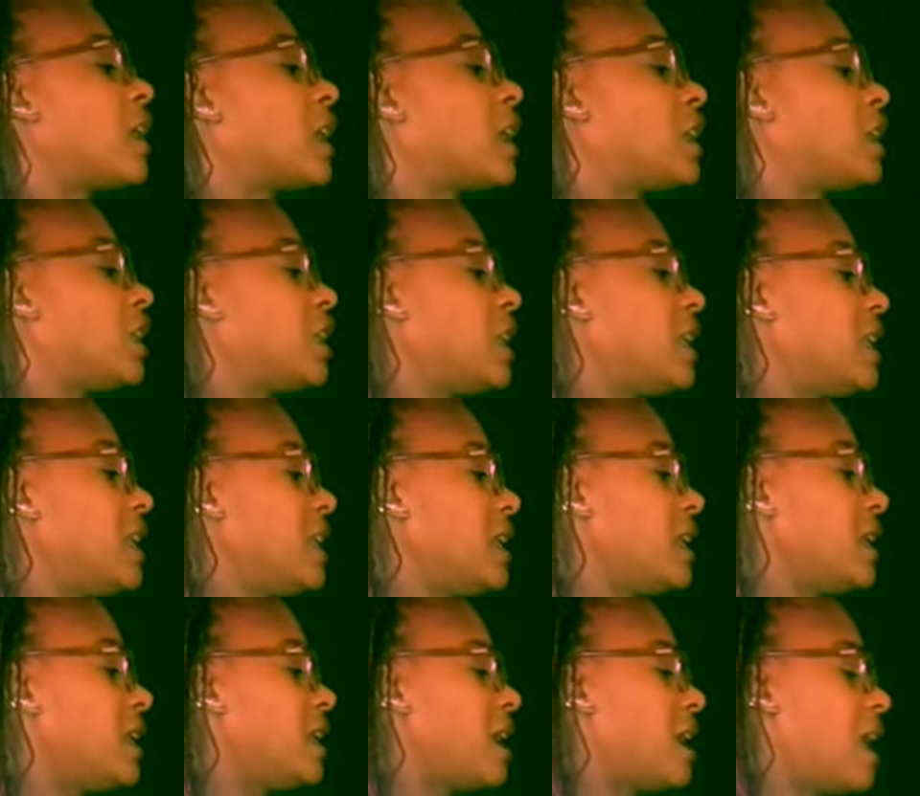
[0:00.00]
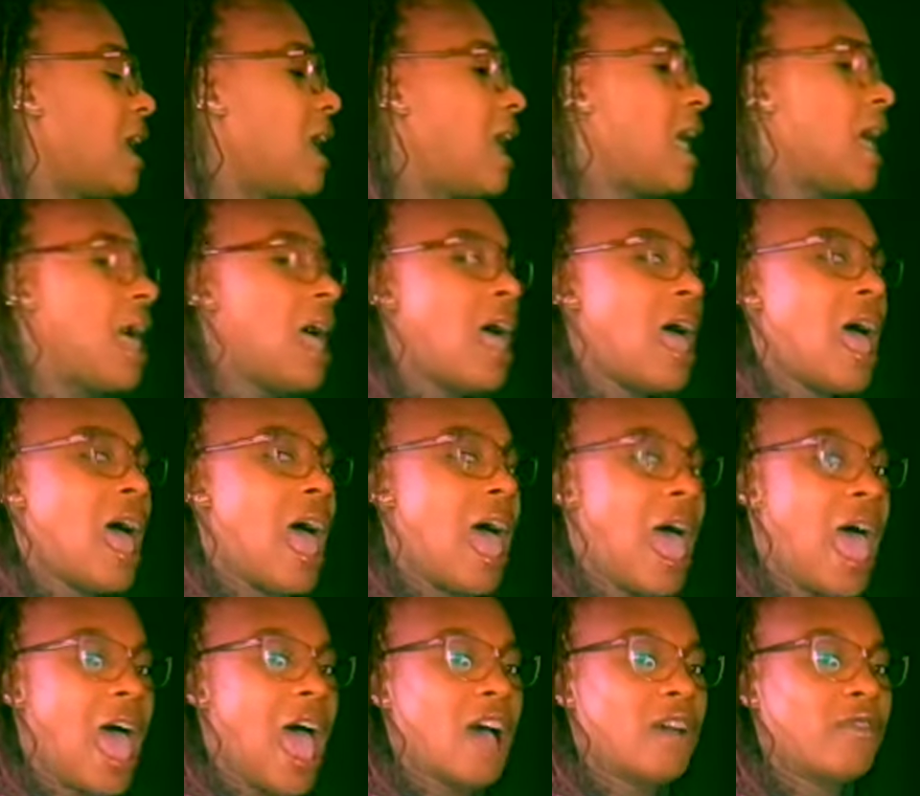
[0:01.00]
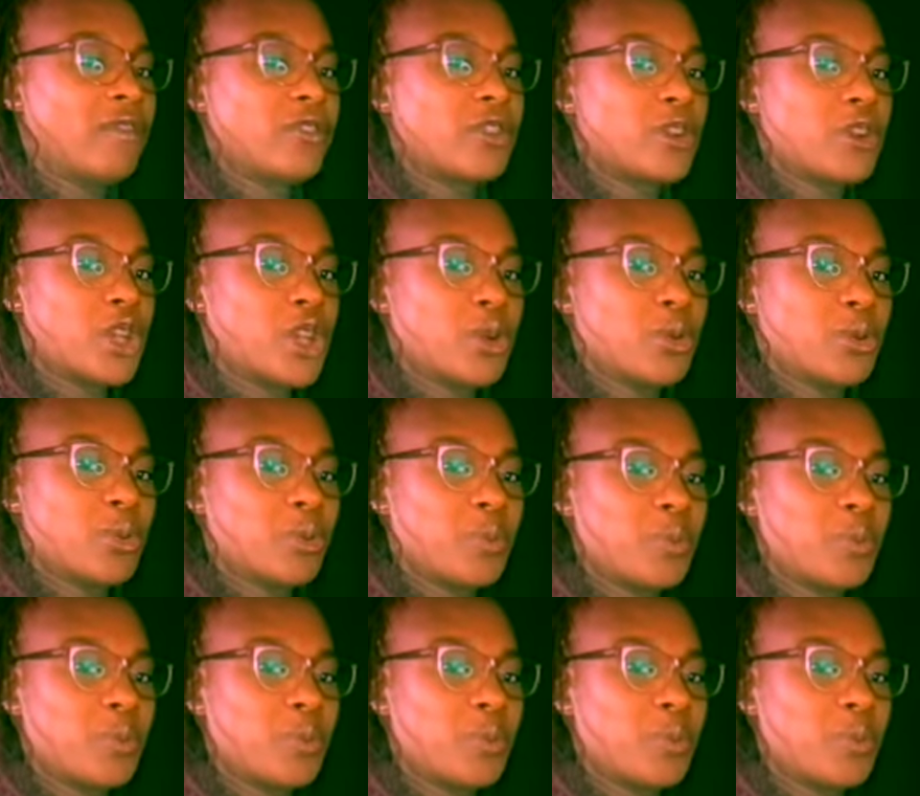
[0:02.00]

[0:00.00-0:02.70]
Good afternoon.